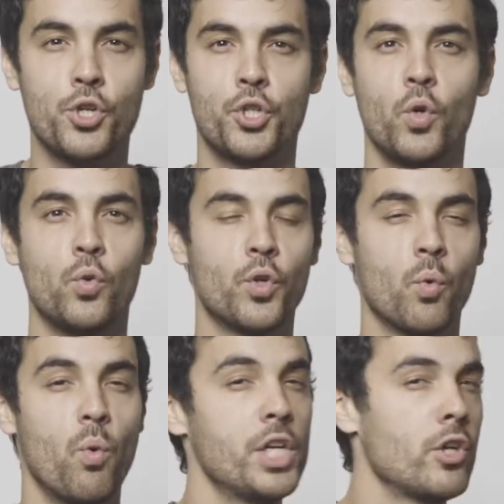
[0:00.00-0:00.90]
shoulder,
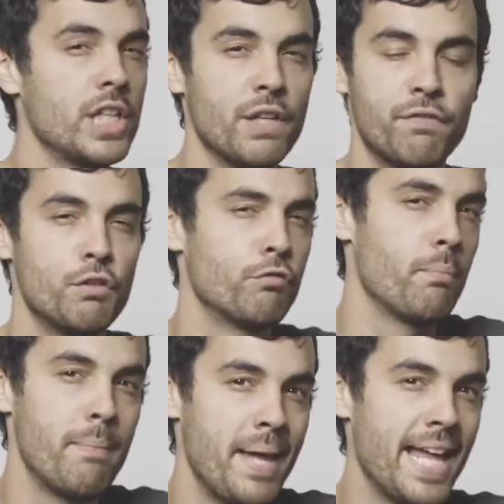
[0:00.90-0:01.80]
wondering if you've
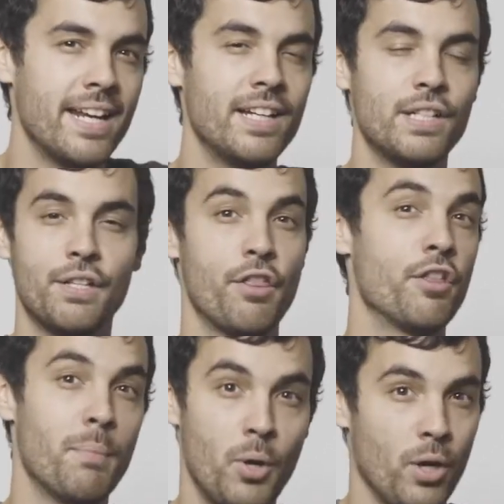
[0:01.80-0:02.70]
met
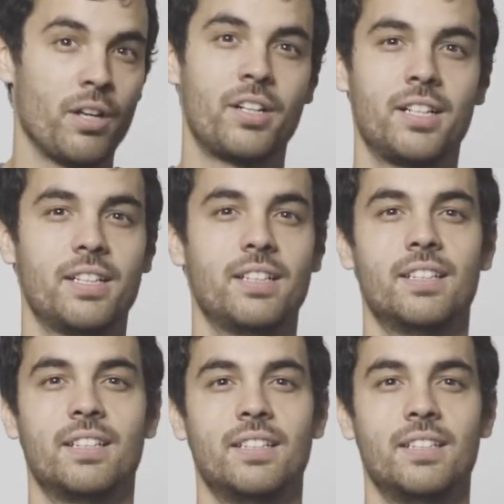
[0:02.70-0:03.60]
the mark.
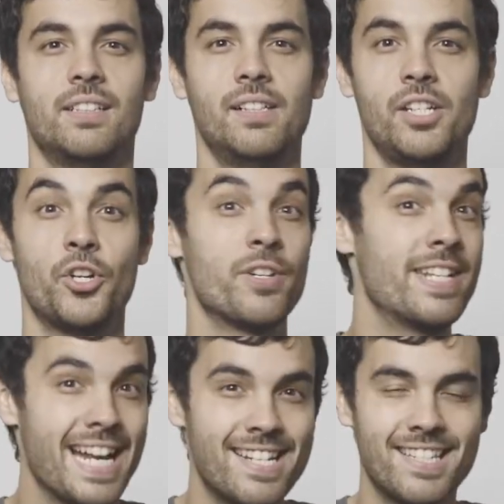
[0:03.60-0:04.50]
You're
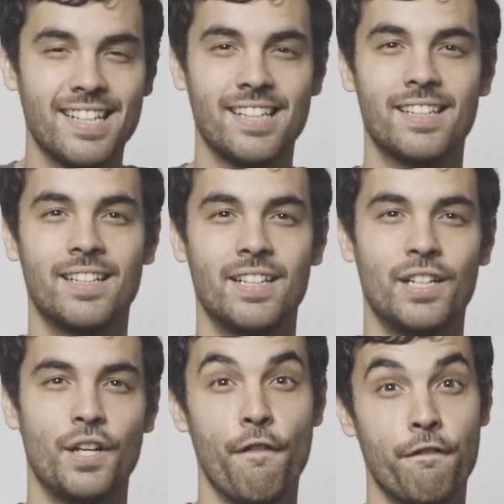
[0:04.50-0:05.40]
destined
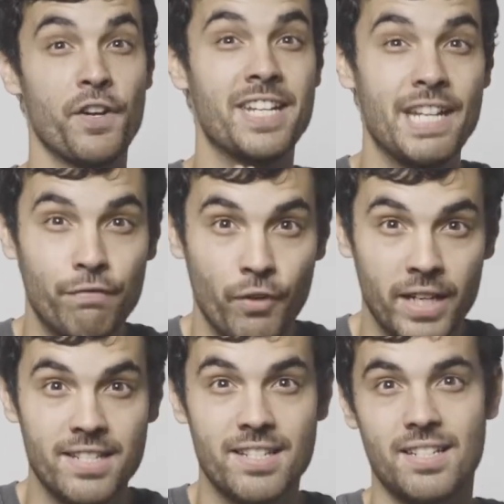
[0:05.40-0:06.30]
for
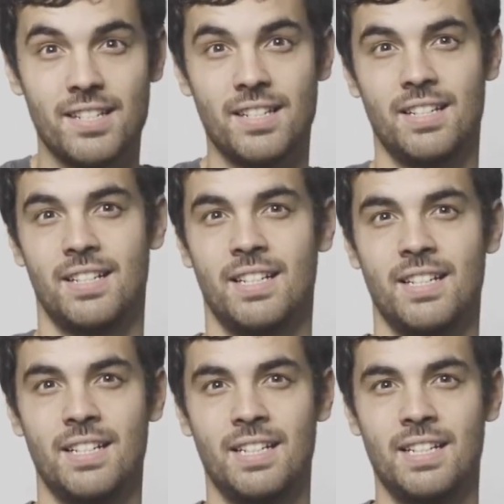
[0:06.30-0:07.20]
difference.
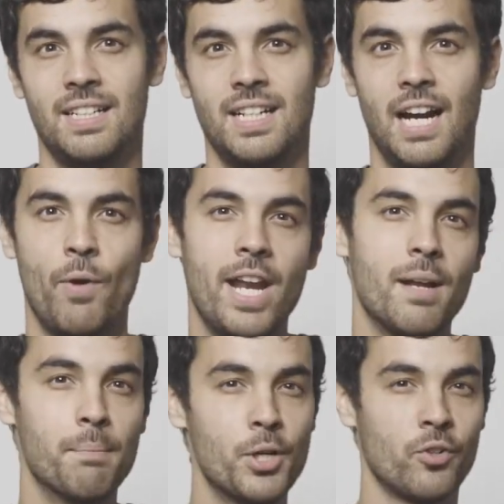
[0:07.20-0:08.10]
I read in
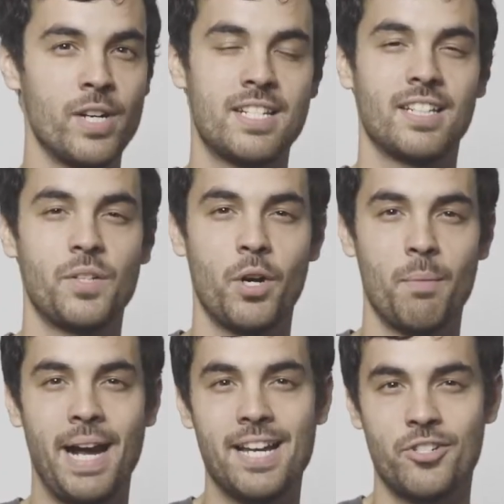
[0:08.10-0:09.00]
a book recently where a
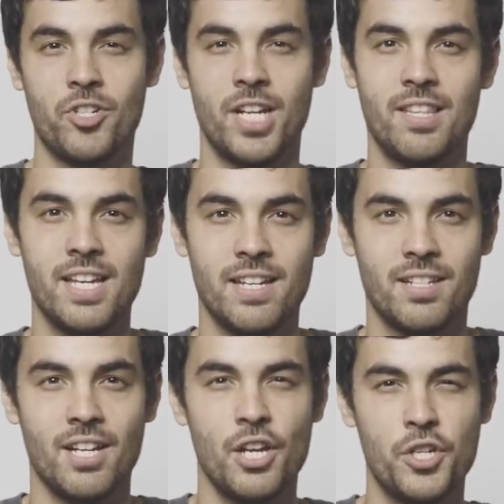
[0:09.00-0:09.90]
pastor said this:
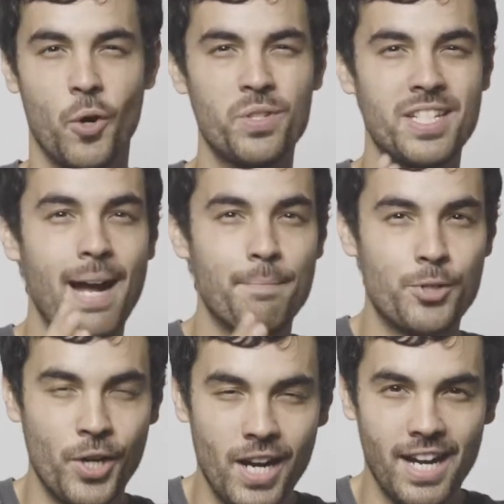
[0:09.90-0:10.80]
don't stop
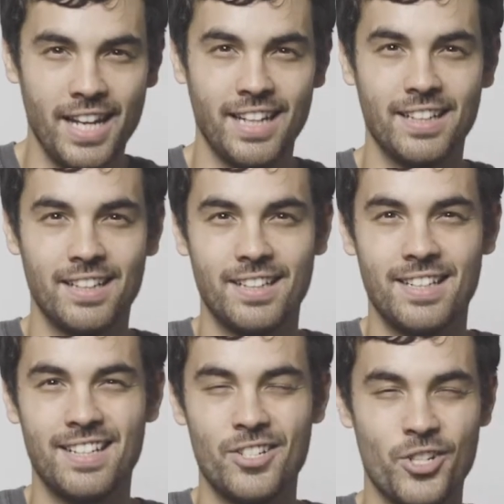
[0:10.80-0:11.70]
trying,
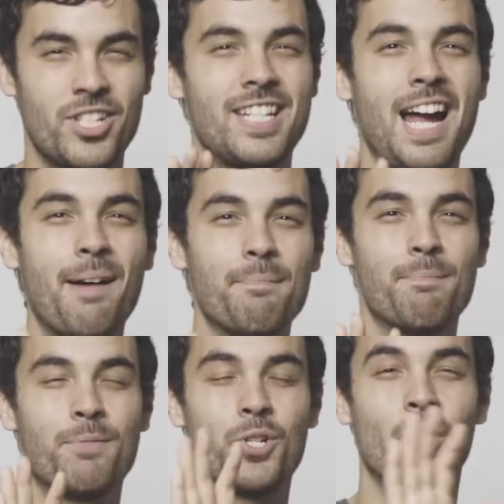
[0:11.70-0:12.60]
just stop
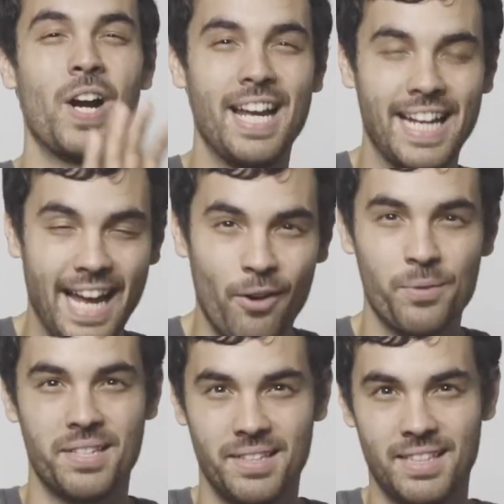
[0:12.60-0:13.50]
trying out.